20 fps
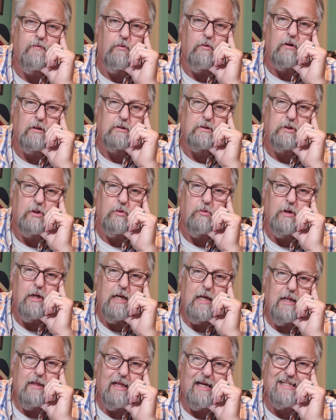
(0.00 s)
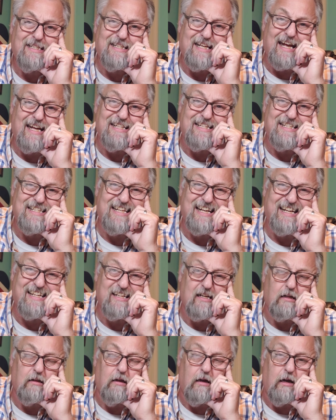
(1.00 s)
for us. So that's at
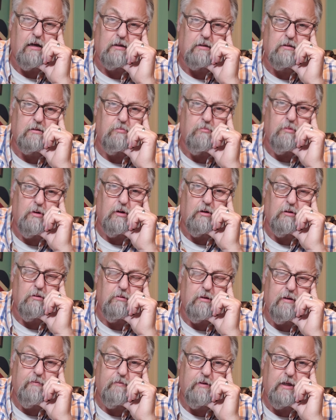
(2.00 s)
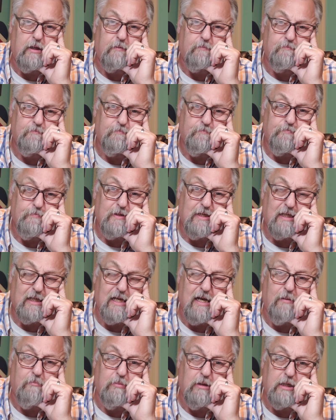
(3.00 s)
6 o'clock tomorrow evening.
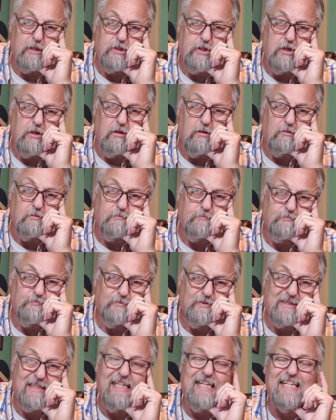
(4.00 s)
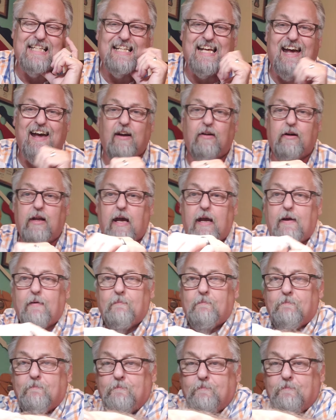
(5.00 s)
God bless you all. See you Saturday.